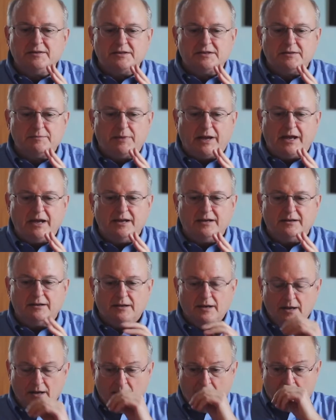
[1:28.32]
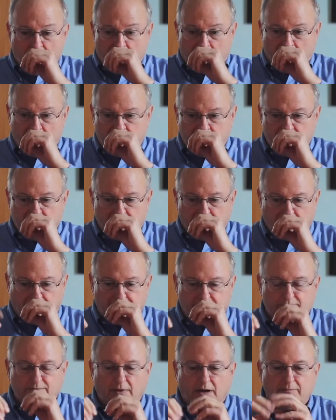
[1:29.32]
the debate
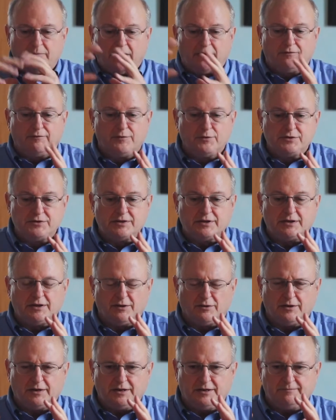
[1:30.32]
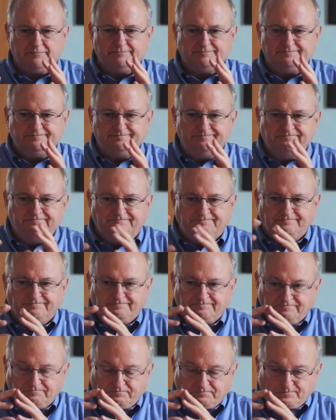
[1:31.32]
about food security
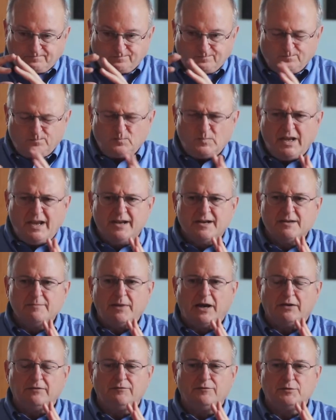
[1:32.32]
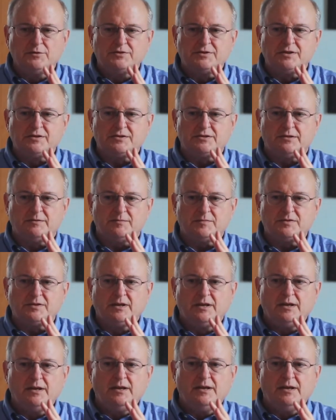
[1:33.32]
and about food systems,